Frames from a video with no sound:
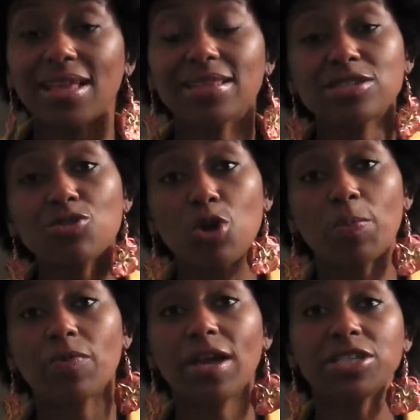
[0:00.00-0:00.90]
that this
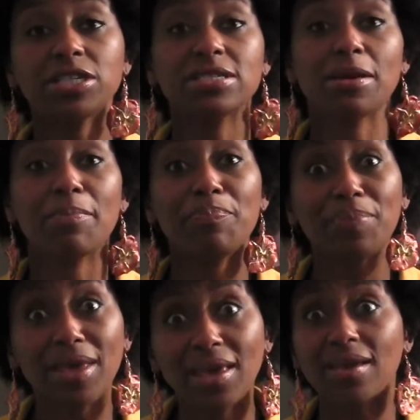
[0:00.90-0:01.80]
corporation is a
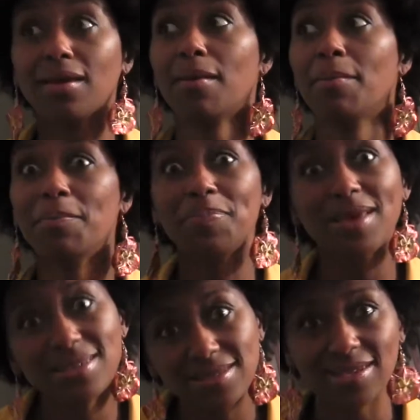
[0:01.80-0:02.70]
big
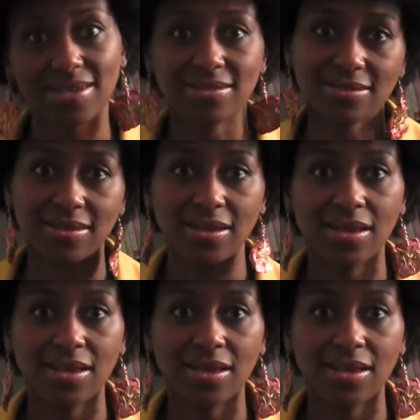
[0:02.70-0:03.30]
business.